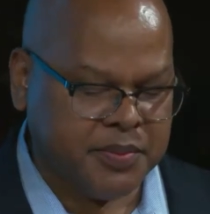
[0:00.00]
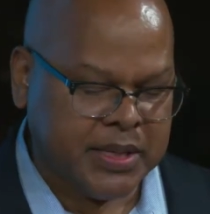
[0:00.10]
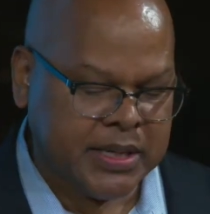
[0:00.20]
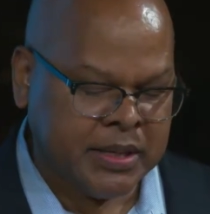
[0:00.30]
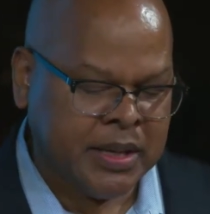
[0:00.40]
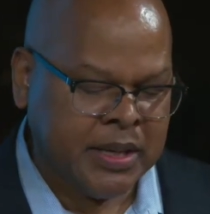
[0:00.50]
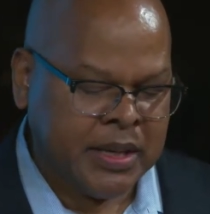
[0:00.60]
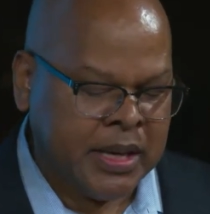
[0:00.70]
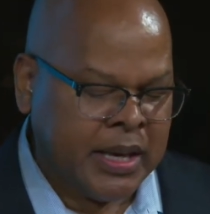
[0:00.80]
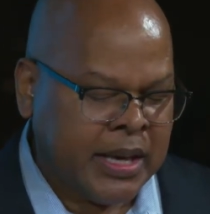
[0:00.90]
Committee.
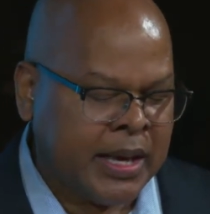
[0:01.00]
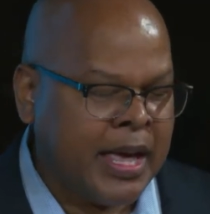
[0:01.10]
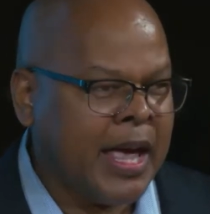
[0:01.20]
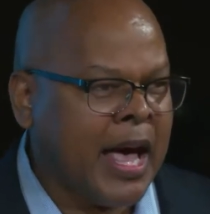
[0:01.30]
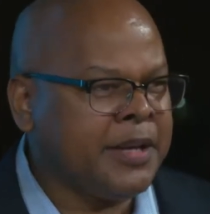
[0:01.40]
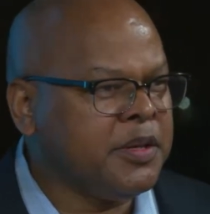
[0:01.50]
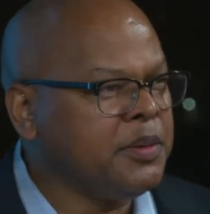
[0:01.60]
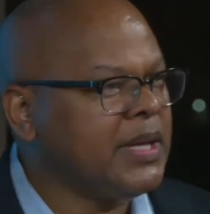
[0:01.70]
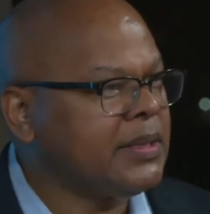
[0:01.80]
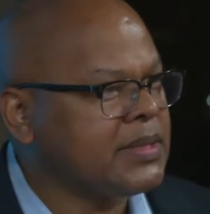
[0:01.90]
I
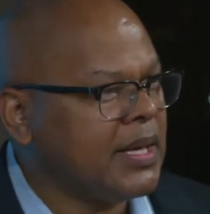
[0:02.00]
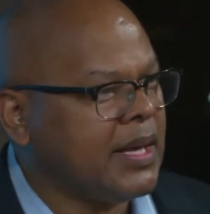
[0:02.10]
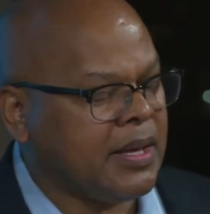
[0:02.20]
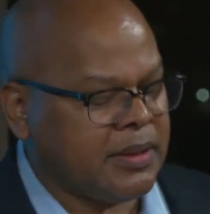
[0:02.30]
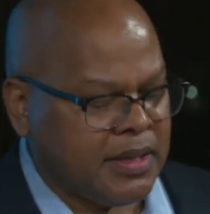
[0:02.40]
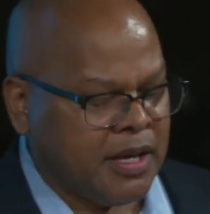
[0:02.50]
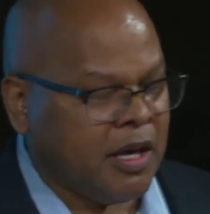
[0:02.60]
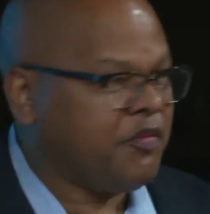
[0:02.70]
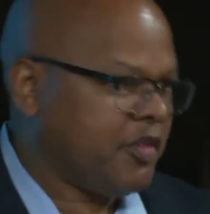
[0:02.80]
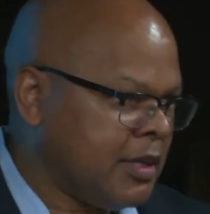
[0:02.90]
knew that,
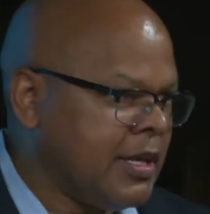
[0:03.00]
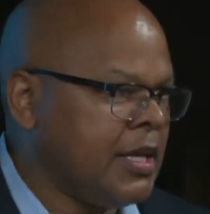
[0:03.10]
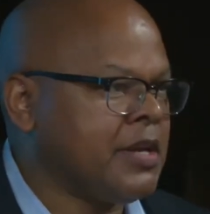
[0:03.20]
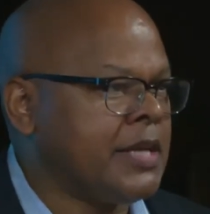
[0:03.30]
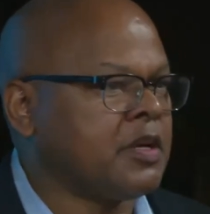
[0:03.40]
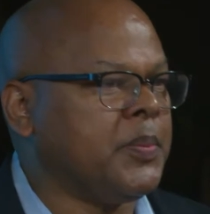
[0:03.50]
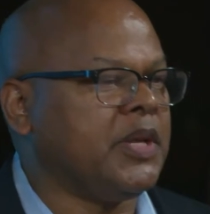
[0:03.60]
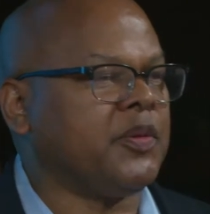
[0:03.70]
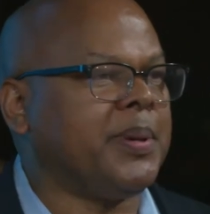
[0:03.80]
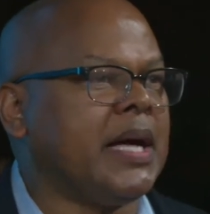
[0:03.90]
the International
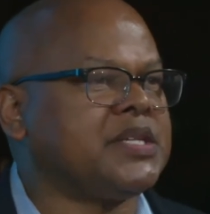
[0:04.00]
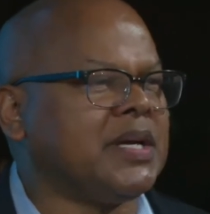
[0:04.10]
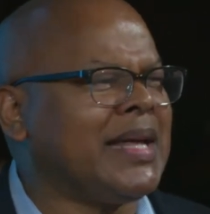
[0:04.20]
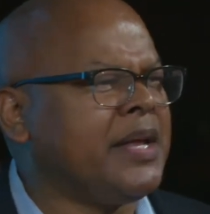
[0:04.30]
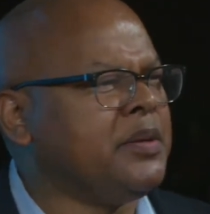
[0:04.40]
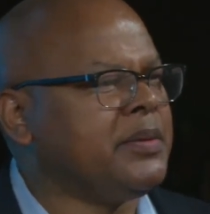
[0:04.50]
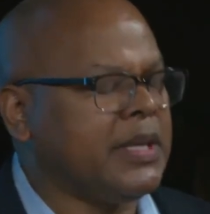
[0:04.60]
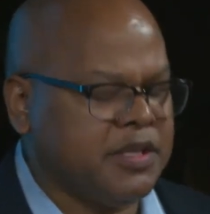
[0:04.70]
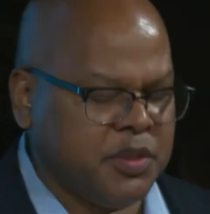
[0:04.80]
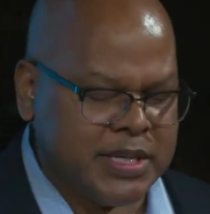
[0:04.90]
Committee for PACHA, and I knew
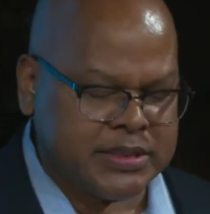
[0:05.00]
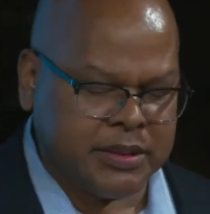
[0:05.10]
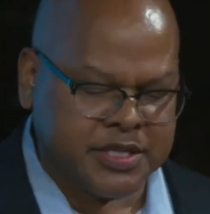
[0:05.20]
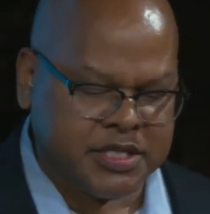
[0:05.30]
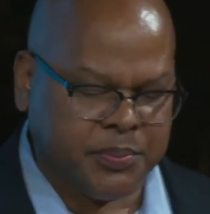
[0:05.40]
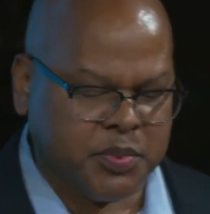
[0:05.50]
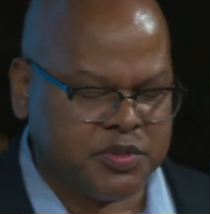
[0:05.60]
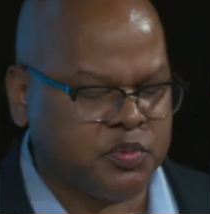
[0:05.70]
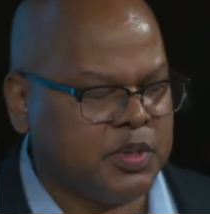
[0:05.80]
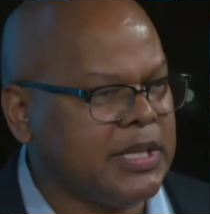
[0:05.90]
that US leadership
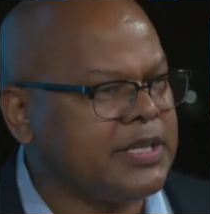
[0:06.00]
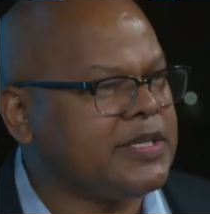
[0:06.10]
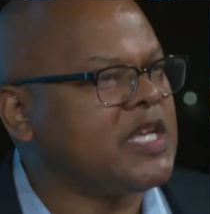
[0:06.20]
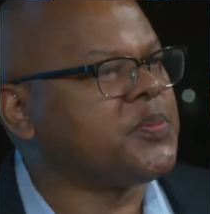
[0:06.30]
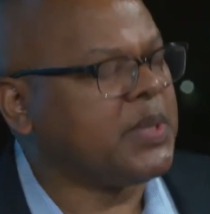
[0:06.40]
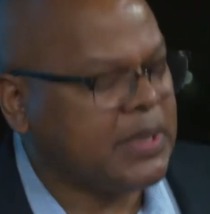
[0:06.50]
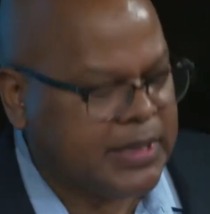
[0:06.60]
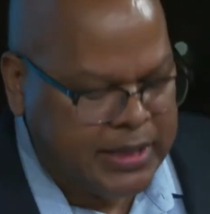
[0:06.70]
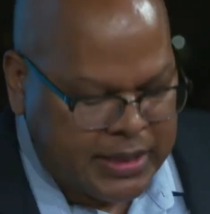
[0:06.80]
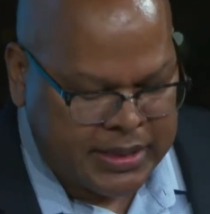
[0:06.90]
was really
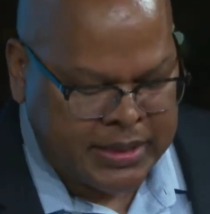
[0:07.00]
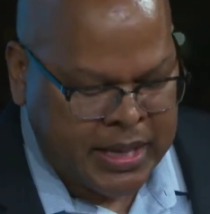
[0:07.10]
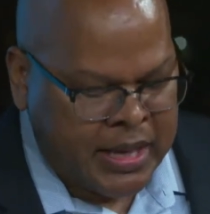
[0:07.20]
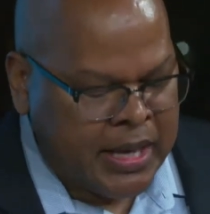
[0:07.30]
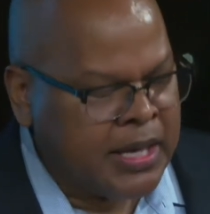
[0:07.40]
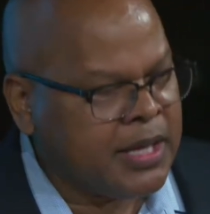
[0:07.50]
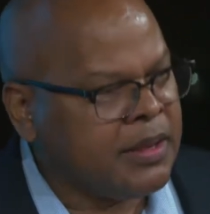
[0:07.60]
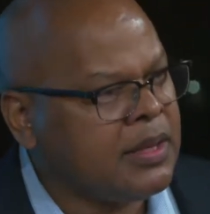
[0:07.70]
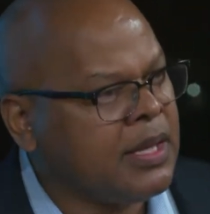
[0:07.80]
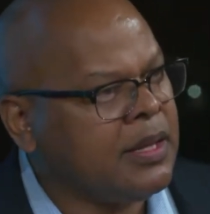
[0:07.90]
desperately needed
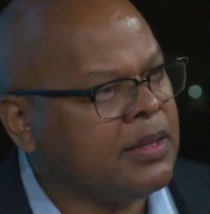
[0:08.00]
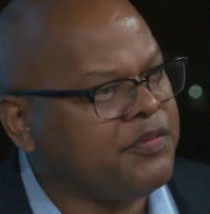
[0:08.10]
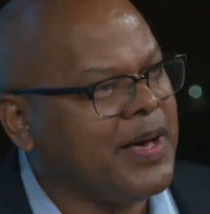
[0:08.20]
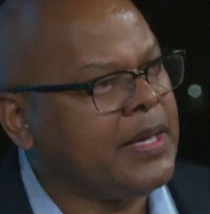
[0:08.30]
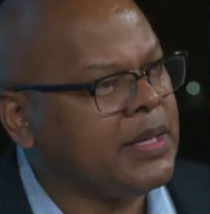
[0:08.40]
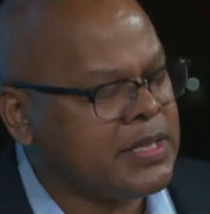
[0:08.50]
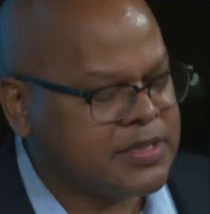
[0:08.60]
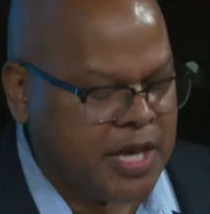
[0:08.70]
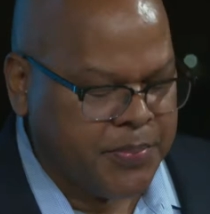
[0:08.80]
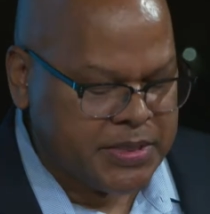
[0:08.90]
in the fight
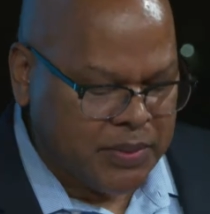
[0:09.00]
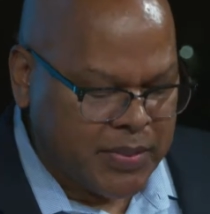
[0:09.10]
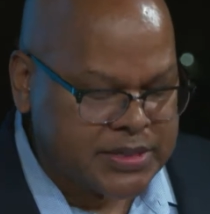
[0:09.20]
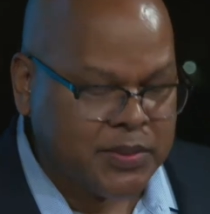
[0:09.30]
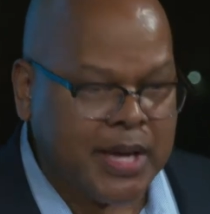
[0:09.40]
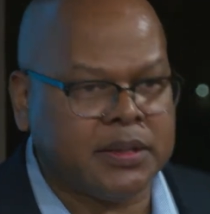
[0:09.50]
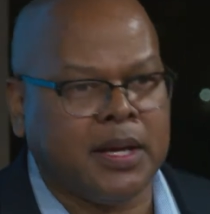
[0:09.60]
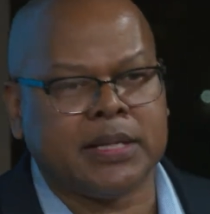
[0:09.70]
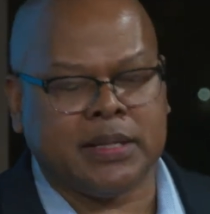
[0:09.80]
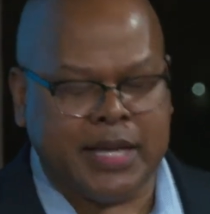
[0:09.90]
against the epidemic. So I
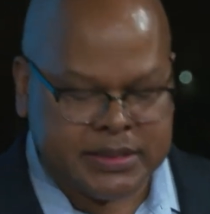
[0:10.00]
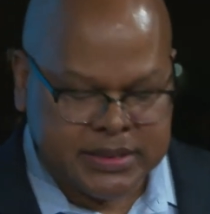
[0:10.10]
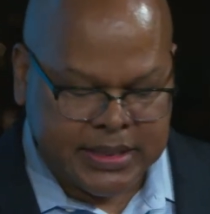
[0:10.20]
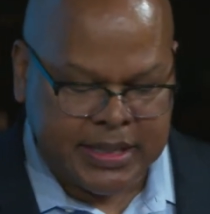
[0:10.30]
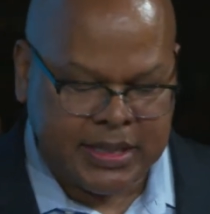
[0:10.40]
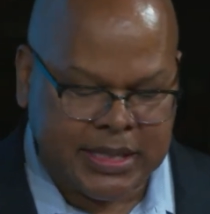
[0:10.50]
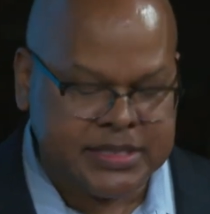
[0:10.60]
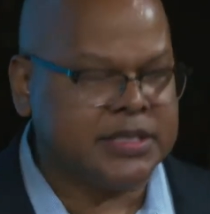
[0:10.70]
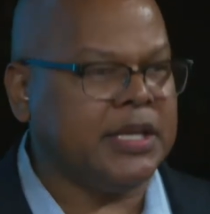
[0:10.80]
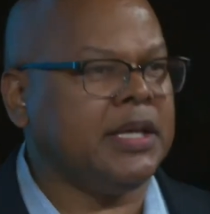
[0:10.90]
thought,
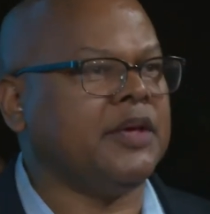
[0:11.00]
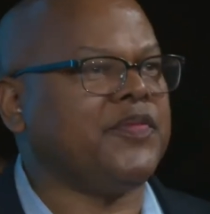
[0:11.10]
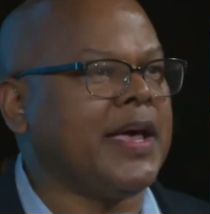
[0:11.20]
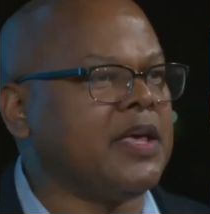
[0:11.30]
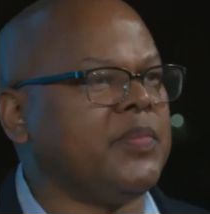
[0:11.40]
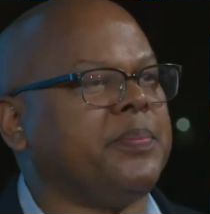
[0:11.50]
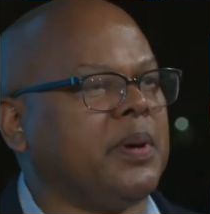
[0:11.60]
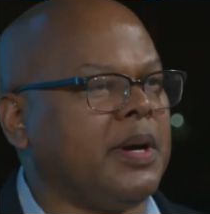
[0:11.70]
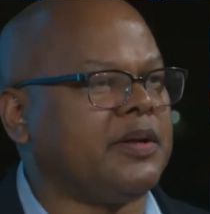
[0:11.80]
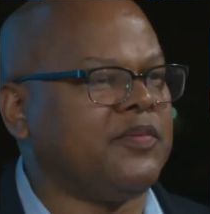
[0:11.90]
let's see if I can be
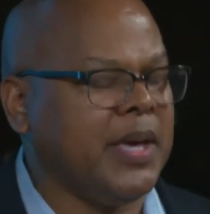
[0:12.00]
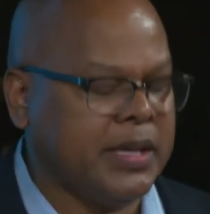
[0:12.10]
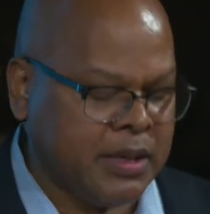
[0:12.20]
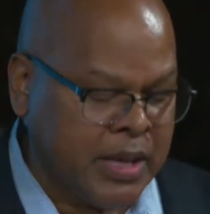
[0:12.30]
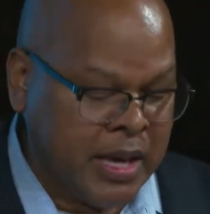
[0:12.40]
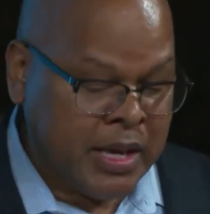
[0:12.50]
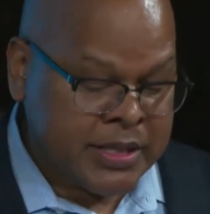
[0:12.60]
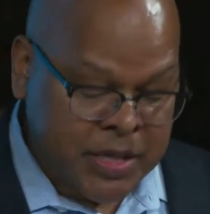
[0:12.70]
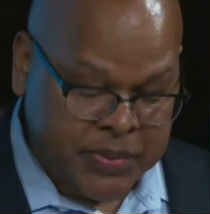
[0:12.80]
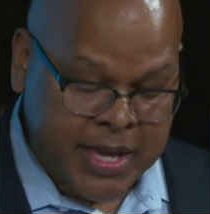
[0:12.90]
part of making
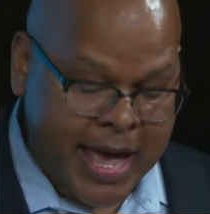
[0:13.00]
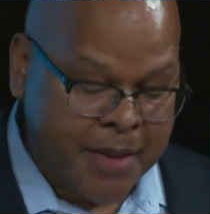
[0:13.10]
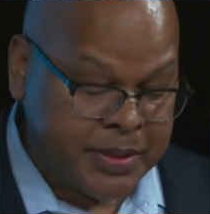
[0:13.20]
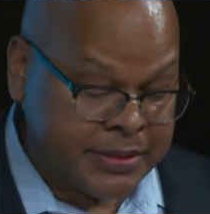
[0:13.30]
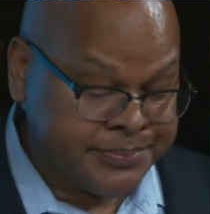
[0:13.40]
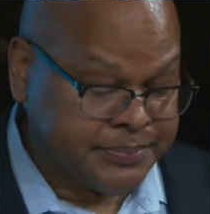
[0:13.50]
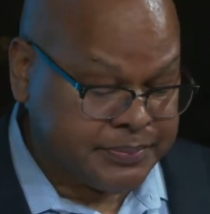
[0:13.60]
something happen.